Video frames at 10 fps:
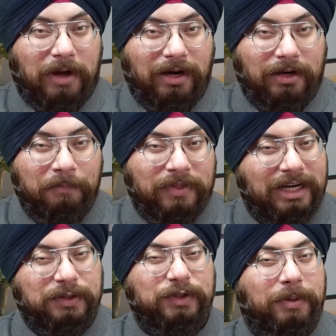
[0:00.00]
remarked
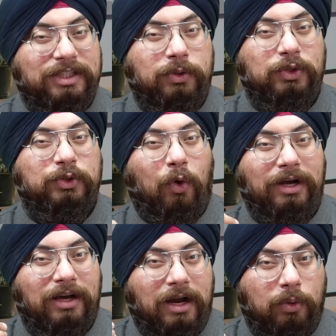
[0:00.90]
that if the budget was
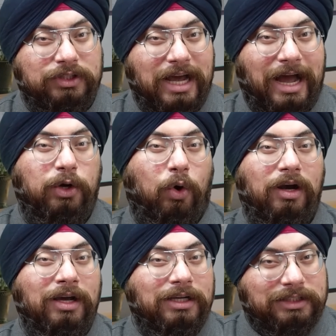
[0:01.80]
not announced at
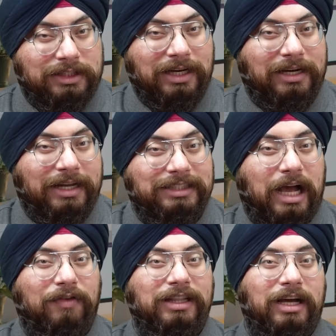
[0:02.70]
all, still India is
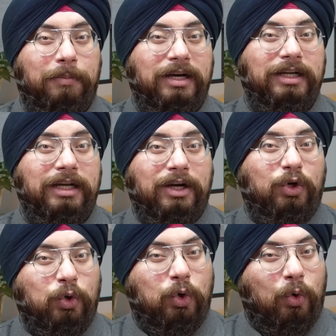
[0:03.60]
having the ability
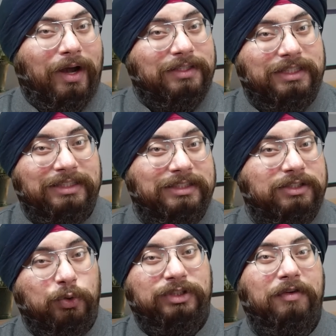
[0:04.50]
to grow at a
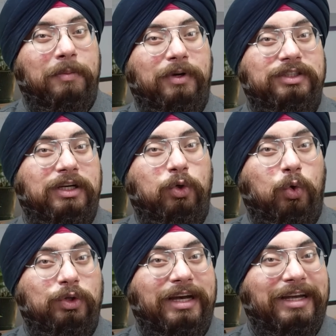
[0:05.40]
6 to 7%
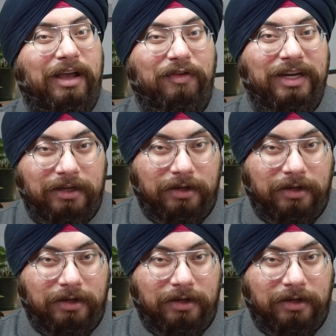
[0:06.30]
growth rate every year